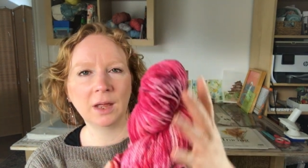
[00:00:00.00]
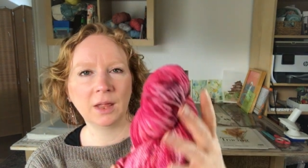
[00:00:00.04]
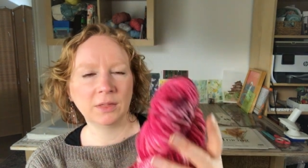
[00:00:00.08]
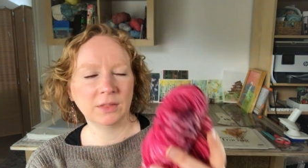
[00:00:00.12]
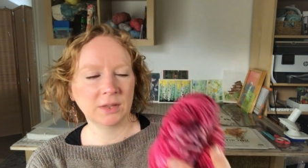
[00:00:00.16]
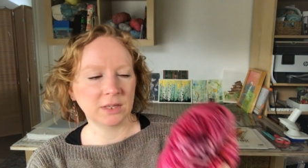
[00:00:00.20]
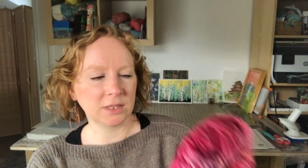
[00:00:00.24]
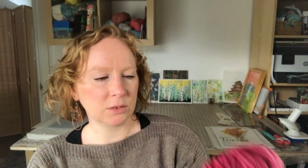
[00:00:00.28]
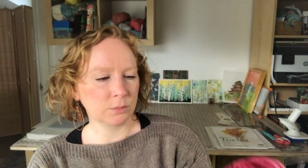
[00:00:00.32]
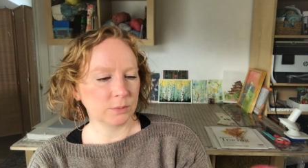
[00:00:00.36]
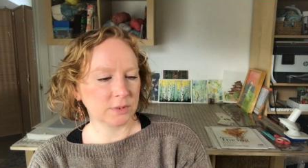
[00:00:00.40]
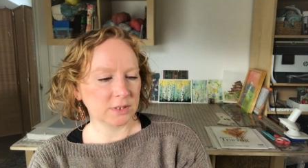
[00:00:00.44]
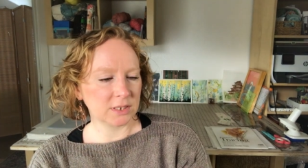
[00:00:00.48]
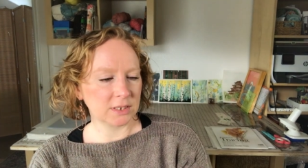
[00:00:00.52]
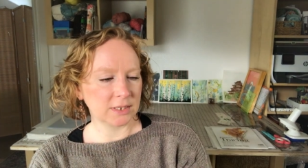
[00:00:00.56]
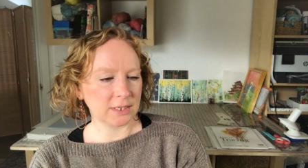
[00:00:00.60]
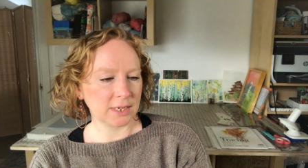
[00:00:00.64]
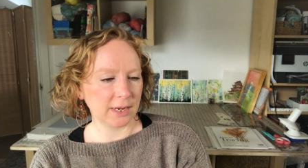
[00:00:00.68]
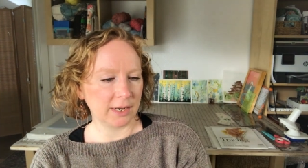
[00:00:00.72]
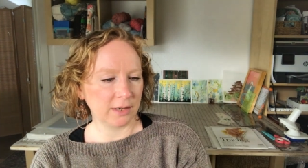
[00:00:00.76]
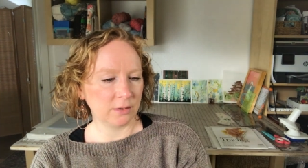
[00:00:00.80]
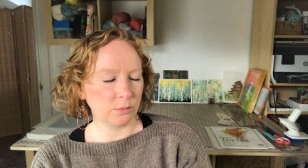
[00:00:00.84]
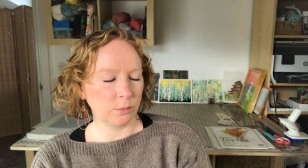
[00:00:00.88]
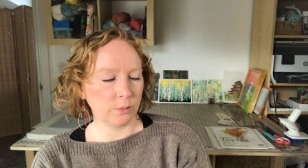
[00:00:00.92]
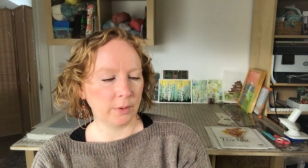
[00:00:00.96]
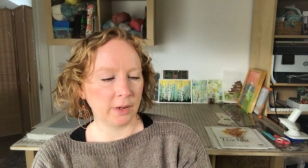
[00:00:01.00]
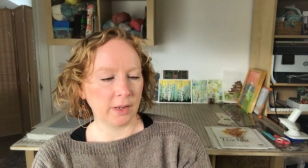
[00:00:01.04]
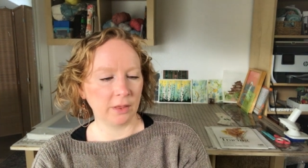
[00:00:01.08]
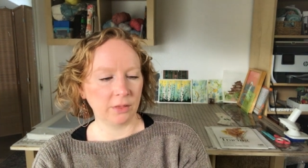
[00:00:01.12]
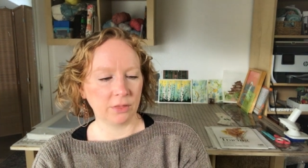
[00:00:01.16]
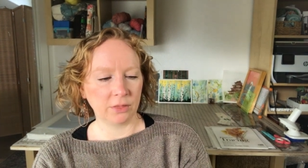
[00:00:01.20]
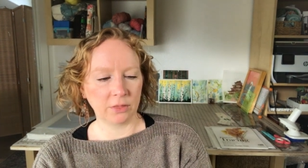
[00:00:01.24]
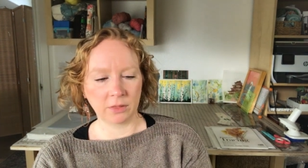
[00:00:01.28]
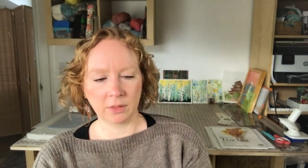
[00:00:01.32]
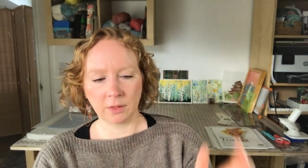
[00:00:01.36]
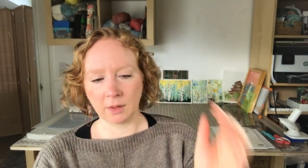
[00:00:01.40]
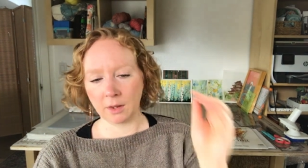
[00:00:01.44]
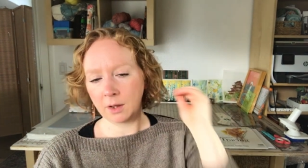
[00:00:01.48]
This was dyed
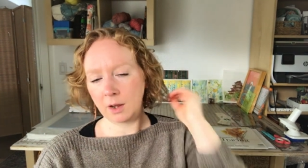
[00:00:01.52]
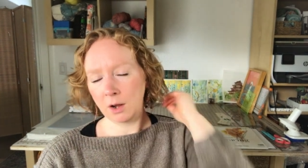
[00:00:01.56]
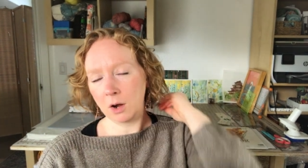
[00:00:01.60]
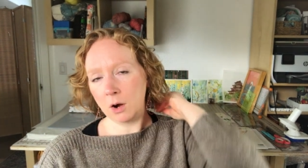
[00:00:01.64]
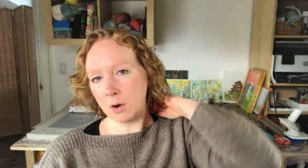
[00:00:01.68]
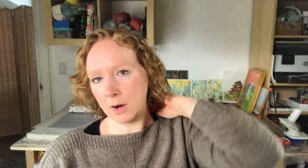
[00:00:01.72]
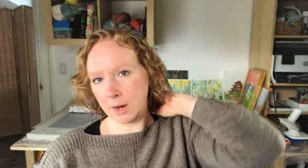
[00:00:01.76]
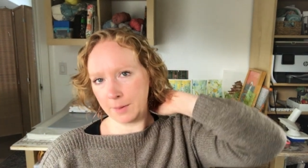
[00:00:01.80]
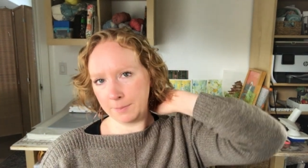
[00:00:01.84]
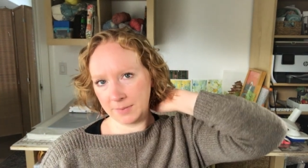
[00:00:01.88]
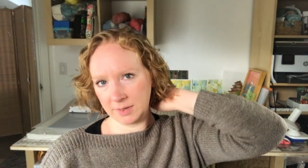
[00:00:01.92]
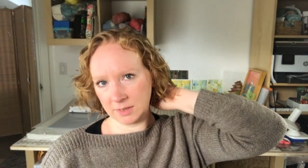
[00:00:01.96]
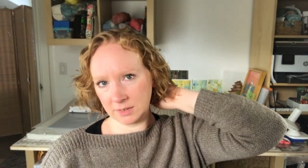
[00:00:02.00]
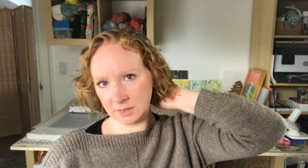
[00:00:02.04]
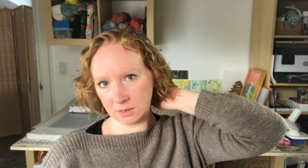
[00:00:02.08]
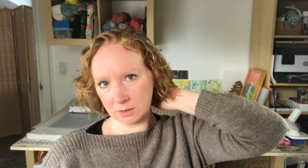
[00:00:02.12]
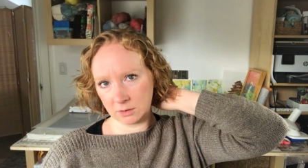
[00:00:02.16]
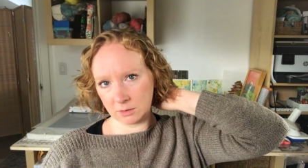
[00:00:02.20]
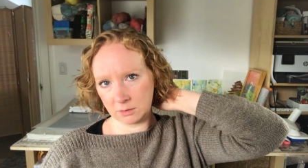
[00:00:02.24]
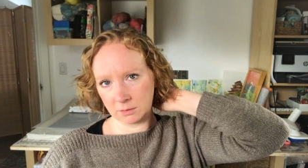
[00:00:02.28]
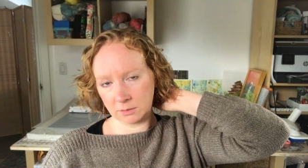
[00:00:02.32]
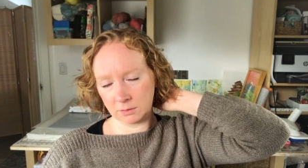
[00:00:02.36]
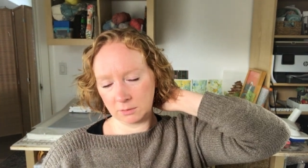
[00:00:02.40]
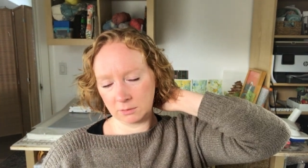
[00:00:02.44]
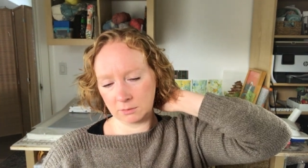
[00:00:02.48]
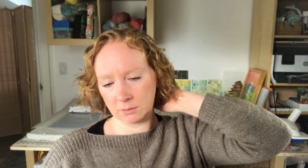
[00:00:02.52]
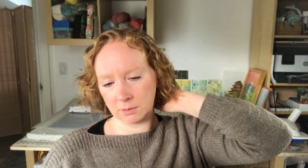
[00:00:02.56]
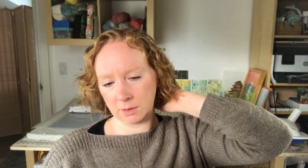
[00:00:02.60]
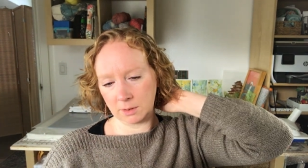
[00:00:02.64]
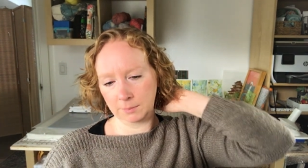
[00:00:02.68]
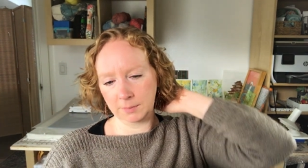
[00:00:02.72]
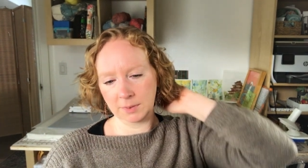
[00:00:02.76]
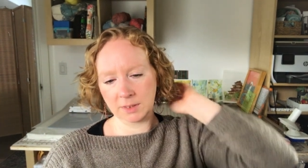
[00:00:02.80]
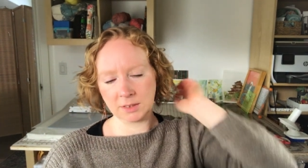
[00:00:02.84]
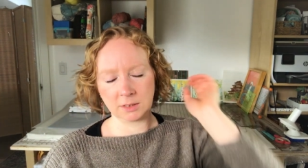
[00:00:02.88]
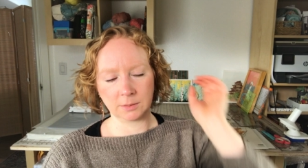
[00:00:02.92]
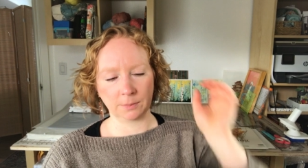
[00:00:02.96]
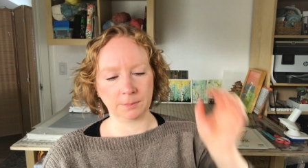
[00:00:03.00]
with, oh, I meant to I
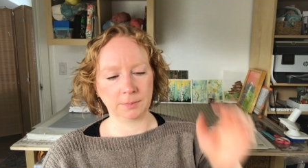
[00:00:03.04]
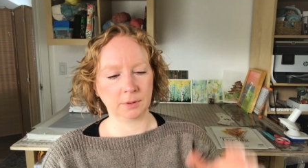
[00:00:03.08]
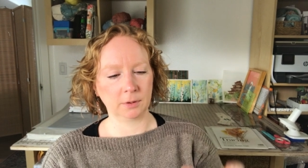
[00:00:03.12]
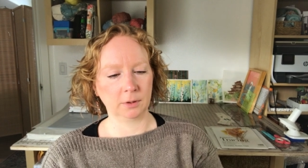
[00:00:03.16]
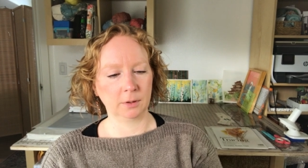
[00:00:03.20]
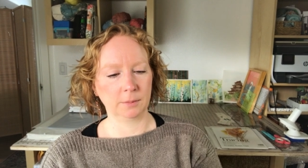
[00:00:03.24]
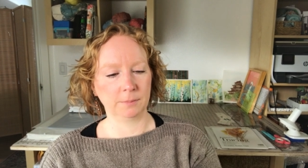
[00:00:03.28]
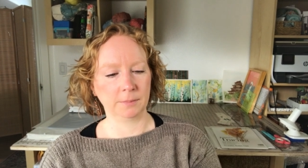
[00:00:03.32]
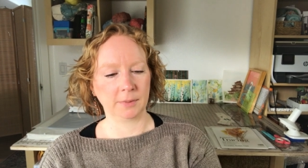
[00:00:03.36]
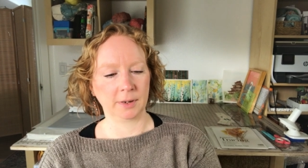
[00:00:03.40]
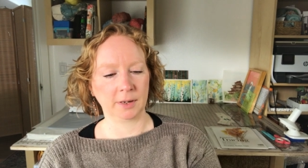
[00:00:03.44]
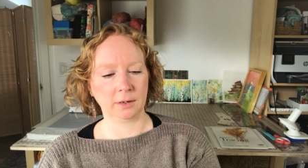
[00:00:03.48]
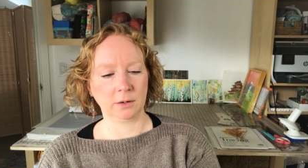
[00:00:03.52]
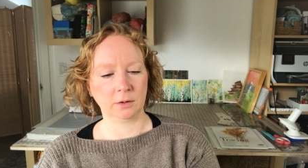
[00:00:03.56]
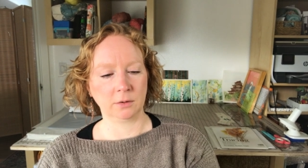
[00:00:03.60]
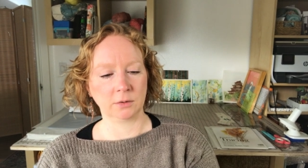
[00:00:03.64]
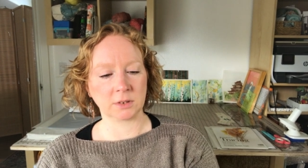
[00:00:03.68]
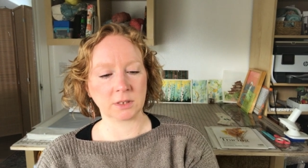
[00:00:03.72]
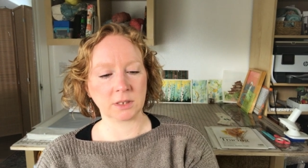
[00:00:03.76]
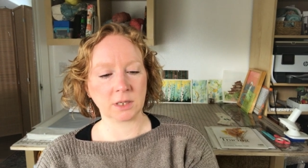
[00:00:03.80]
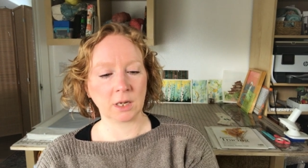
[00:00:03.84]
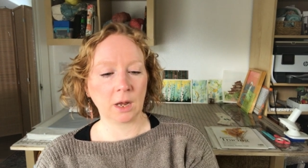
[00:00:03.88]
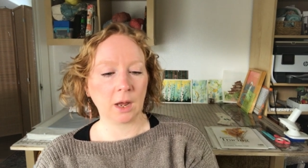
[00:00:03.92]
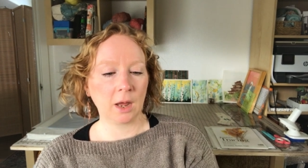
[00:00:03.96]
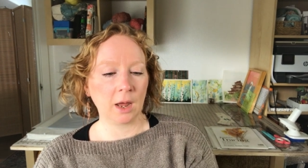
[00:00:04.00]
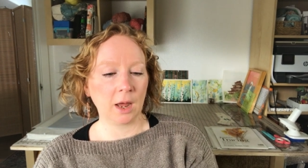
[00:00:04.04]
meant to pull up my notes.